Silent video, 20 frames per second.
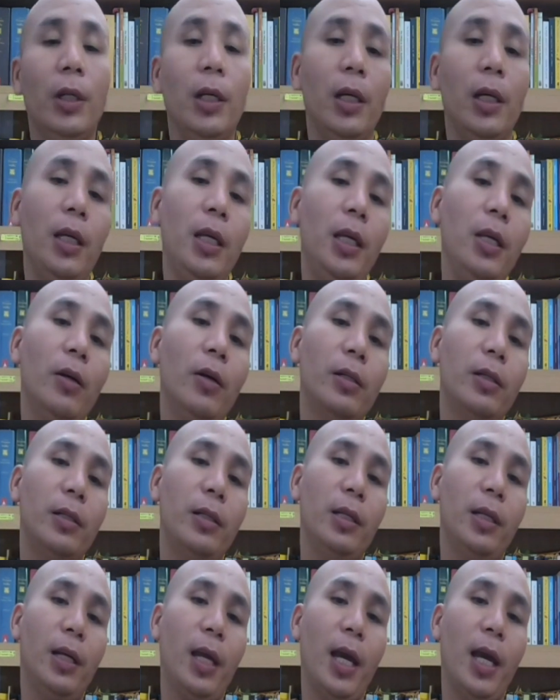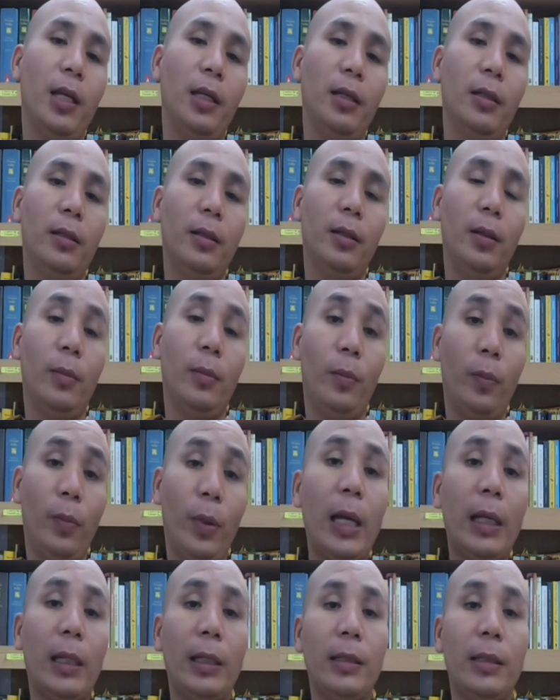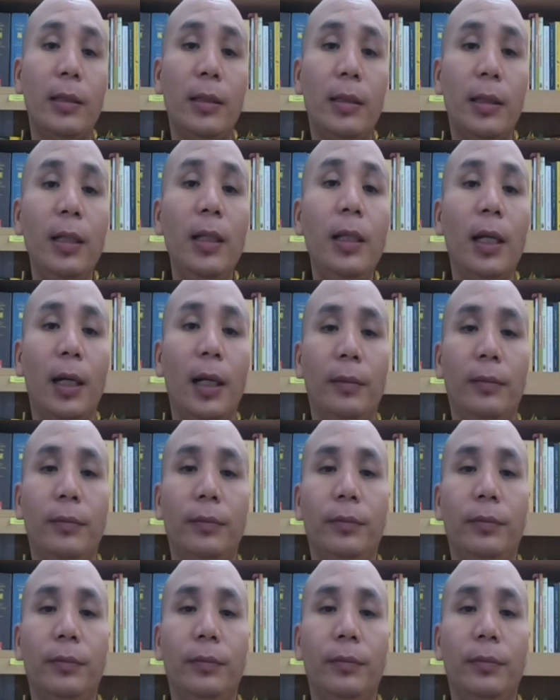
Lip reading: he or she can practice sila